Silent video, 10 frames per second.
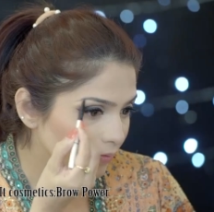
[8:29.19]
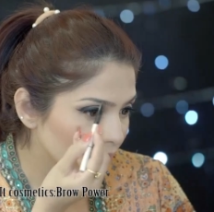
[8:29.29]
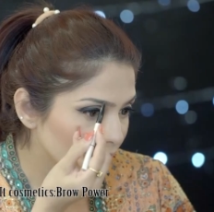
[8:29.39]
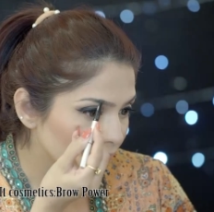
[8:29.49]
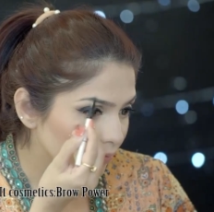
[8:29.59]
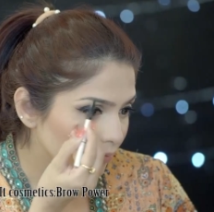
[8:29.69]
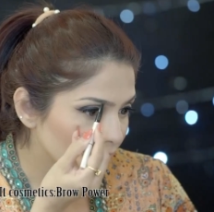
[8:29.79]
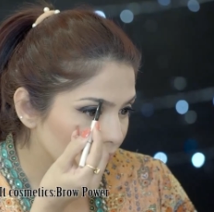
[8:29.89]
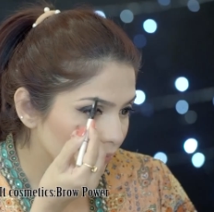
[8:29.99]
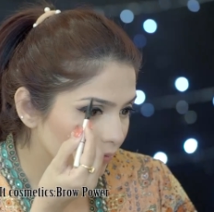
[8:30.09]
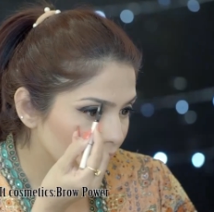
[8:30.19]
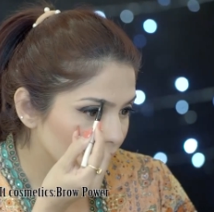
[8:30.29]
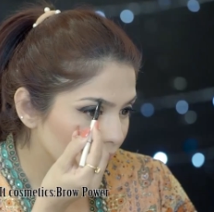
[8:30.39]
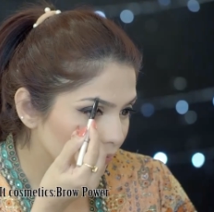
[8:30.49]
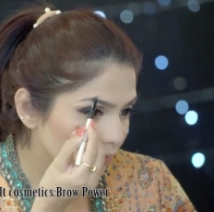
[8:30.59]
to define my
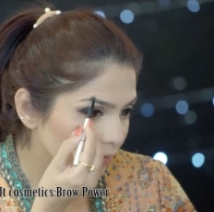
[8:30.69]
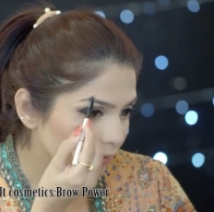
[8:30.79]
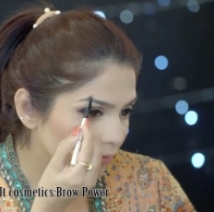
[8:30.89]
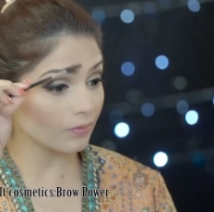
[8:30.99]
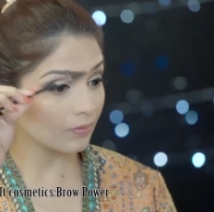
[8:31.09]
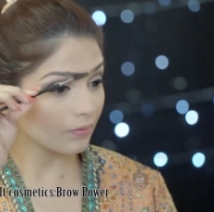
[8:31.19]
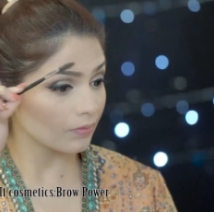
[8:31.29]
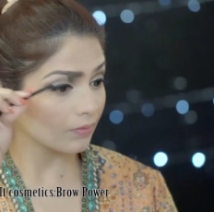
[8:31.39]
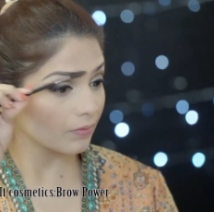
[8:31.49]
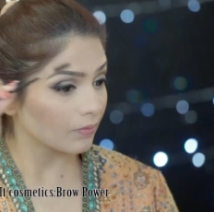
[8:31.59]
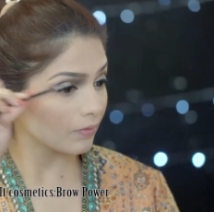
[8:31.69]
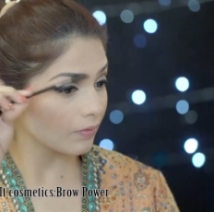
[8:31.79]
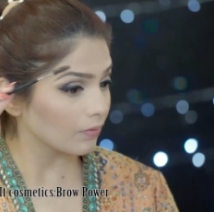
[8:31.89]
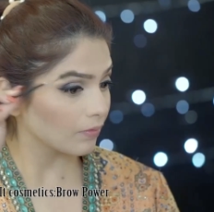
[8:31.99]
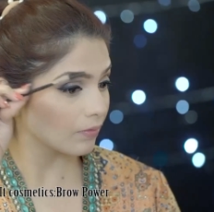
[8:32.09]
brows and work out with a
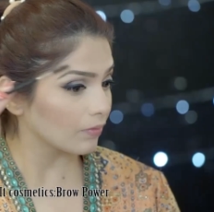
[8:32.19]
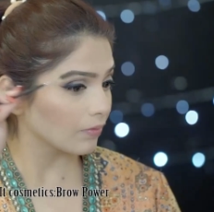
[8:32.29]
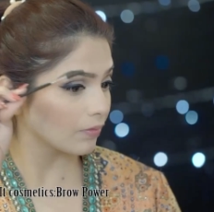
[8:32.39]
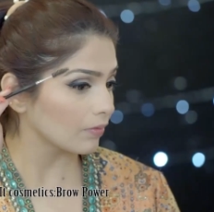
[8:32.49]
spoolie.